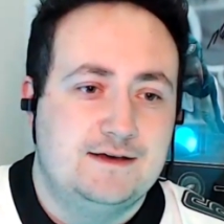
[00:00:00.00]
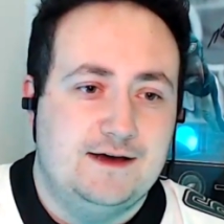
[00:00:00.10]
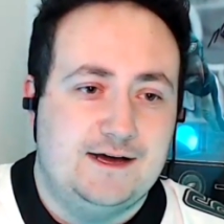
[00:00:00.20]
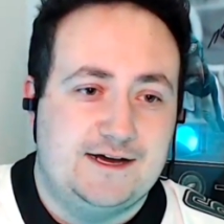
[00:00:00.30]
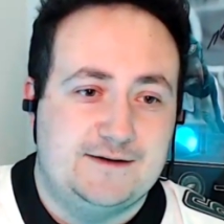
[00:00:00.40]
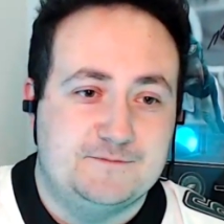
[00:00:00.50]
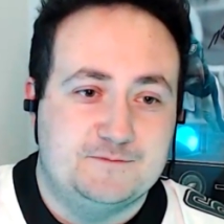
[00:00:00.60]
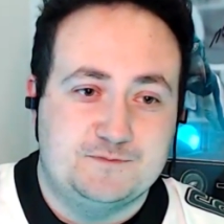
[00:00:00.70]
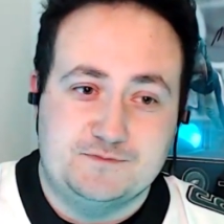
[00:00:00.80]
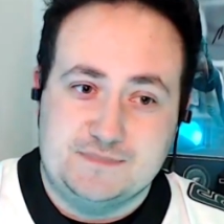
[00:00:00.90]

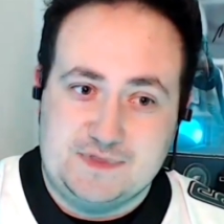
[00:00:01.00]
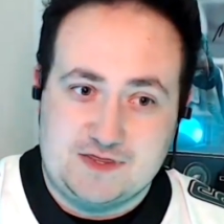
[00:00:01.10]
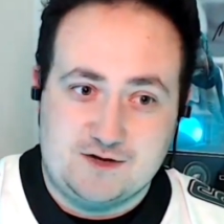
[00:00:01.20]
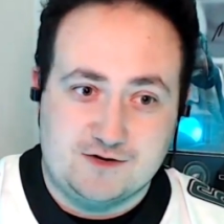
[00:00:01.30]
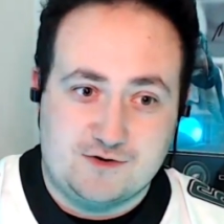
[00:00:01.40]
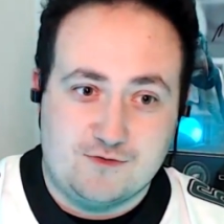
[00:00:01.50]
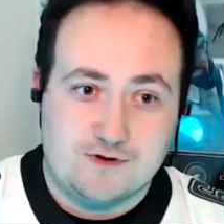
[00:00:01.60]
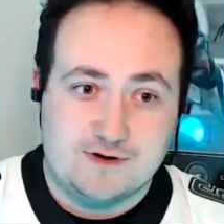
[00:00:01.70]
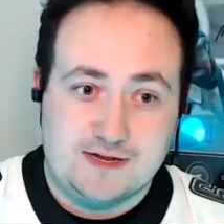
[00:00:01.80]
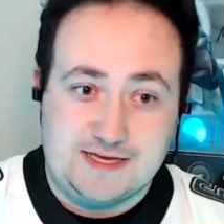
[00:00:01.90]
Um, Third
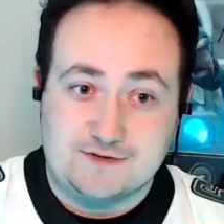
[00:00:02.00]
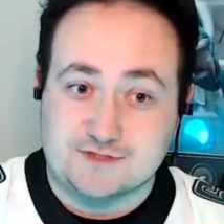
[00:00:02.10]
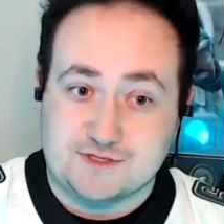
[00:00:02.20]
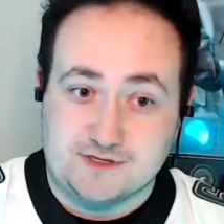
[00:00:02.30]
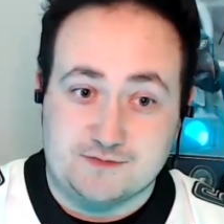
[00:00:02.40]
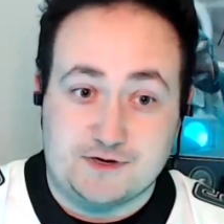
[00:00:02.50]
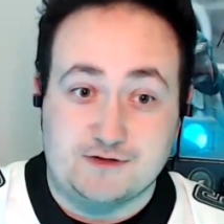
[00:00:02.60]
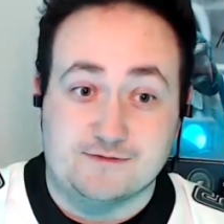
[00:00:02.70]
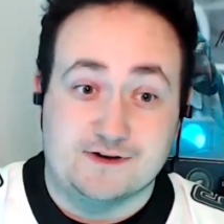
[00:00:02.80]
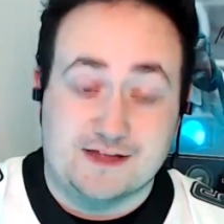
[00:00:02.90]
quarter, Eagles turn the
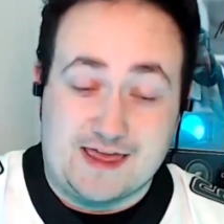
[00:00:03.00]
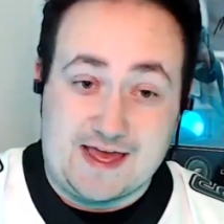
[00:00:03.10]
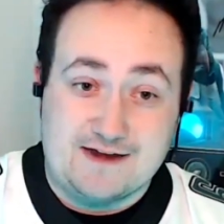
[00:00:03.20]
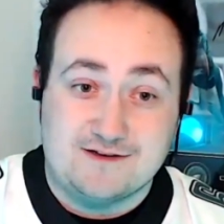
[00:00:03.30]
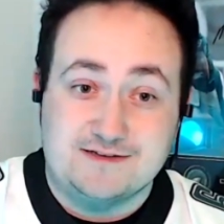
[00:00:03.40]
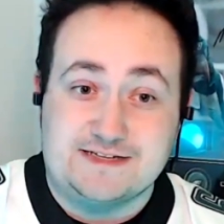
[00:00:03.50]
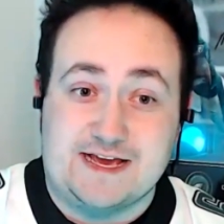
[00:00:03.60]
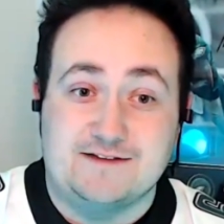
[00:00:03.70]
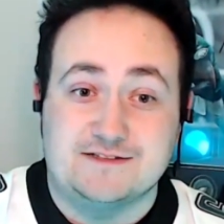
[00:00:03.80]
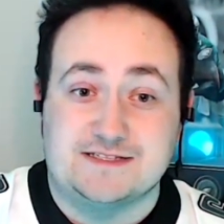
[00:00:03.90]
ball over again on
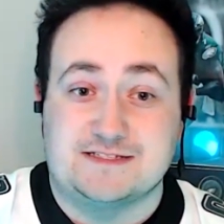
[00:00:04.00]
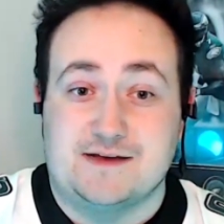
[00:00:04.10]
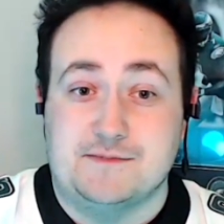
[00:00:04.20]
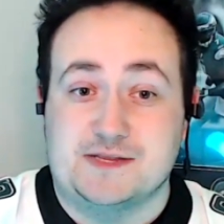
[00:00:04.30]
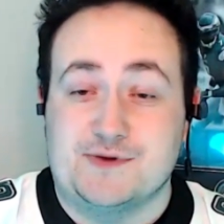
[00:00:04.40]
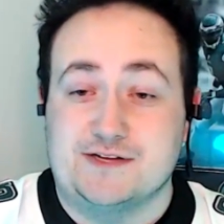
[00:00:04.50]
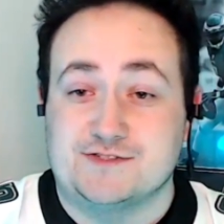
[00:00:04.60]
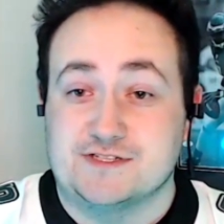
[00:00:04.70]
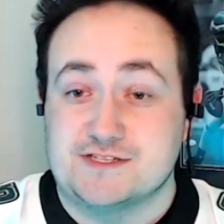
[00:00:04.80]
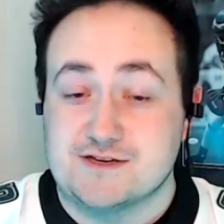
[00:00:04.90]
downs, this time at the
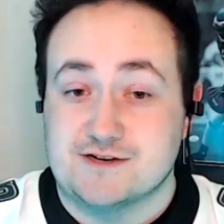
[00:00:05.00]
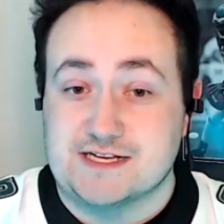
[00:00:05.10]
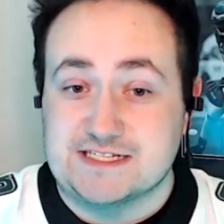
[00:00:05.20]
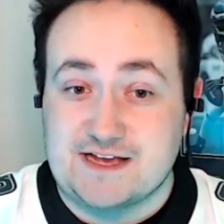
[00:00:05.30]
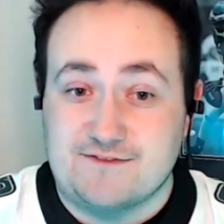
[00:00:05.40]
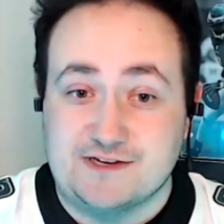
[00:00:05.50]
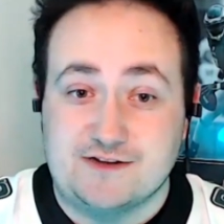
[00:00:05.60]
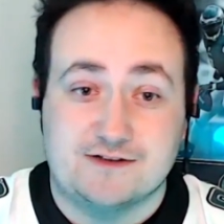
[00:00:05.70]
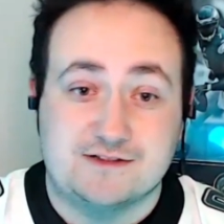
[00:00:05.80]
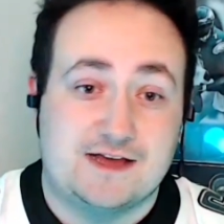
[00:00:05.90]
Patriots 37
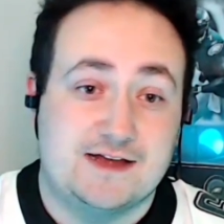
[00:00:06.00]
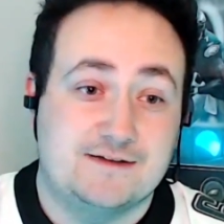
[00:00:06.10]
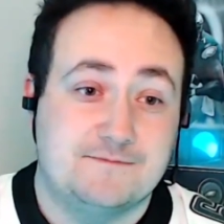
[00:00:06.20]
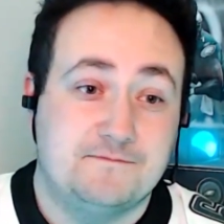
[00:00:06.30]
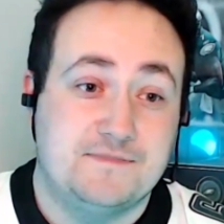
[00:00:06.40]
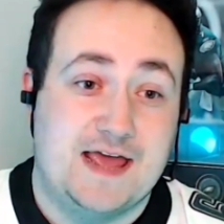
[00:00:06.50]
yard line.